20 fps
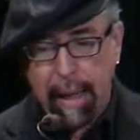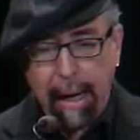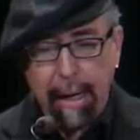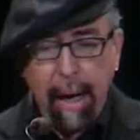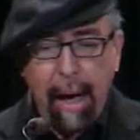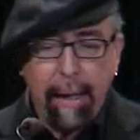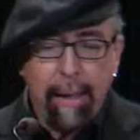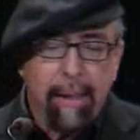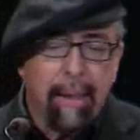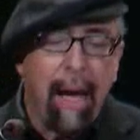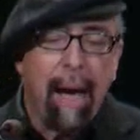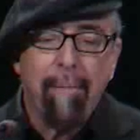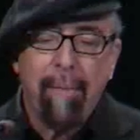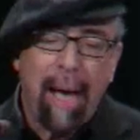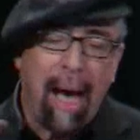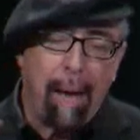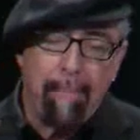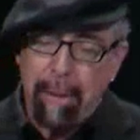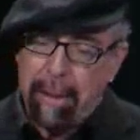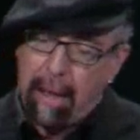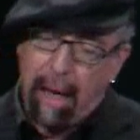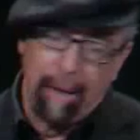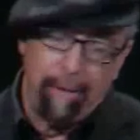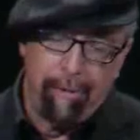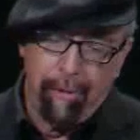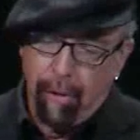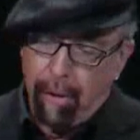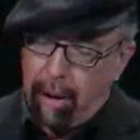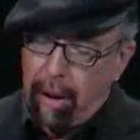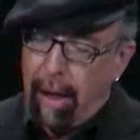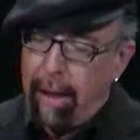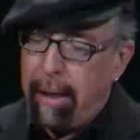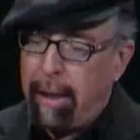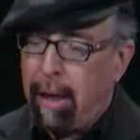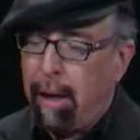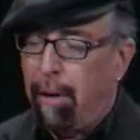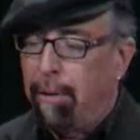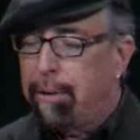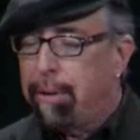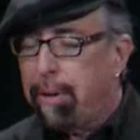I, I, didn't have the appetite for it. I didn't
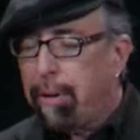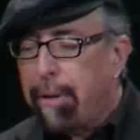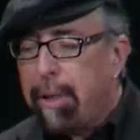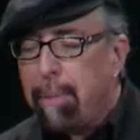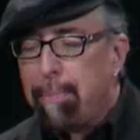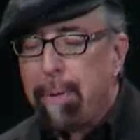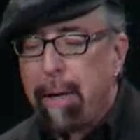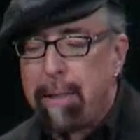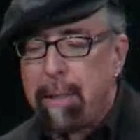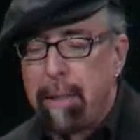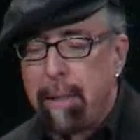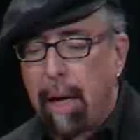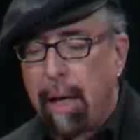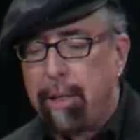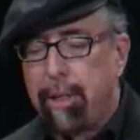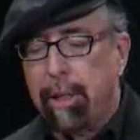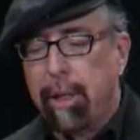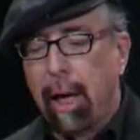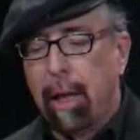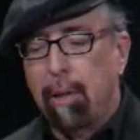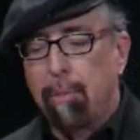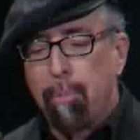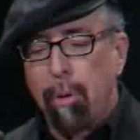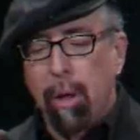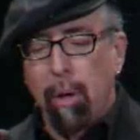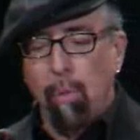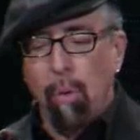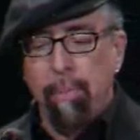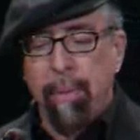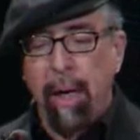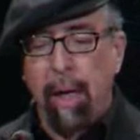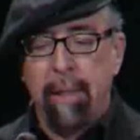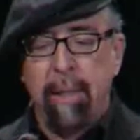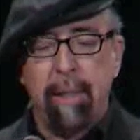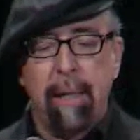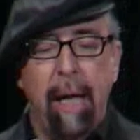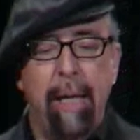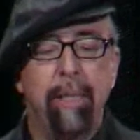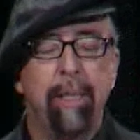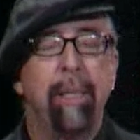go. During the presentation, Geller brought a woman on
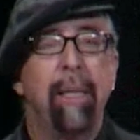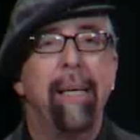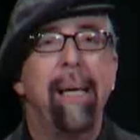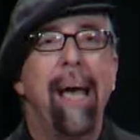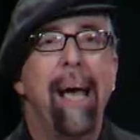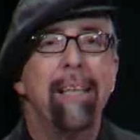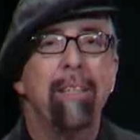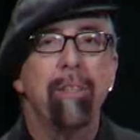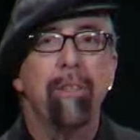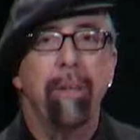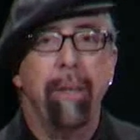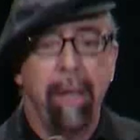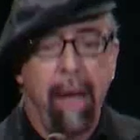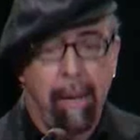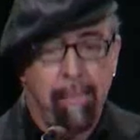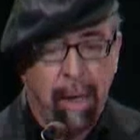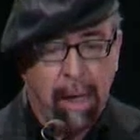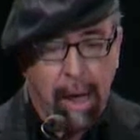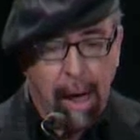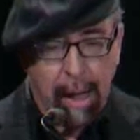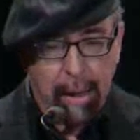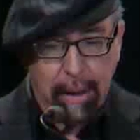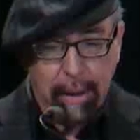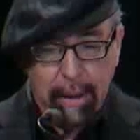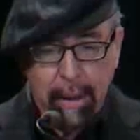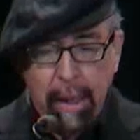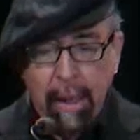stage and he asked her to name a color.